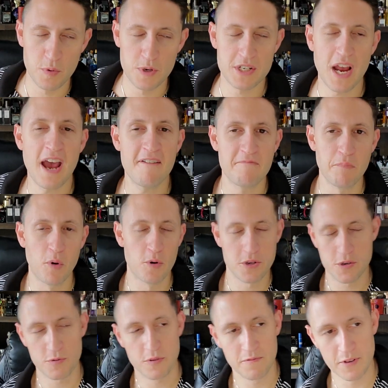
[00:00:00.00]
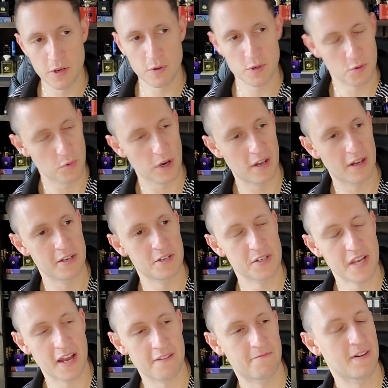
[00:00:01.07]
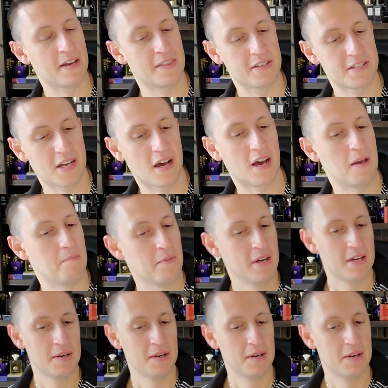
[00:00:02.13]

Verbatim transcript: which I have more to review as well. I just got to find the time.